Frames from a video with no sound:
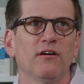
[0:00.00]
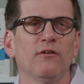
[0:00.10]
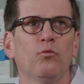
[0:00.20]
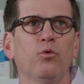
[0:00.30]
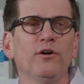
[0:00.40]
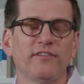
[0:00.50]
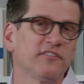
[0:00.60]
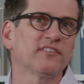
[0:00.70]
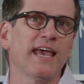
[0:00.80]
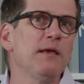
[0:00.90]
words
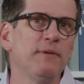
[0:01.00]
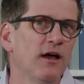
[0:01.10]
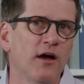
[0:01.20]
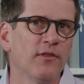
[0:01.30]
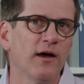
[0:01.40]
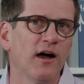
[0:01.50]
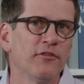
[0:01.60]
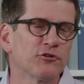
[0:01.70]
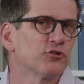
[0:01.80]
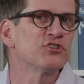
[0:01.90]
escape me on the, on
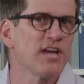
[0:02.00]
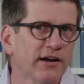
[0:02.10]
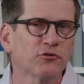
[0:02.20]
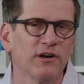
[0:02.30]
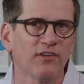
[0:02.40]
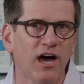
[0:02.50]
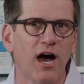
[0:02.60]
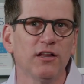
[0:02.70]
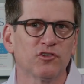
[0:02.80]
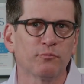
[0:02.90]
the trajectory of the
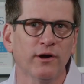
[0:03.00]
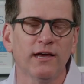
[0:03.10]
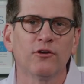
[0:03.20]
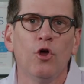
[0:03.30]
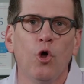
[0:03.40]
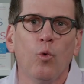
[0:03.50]
Hollis brand.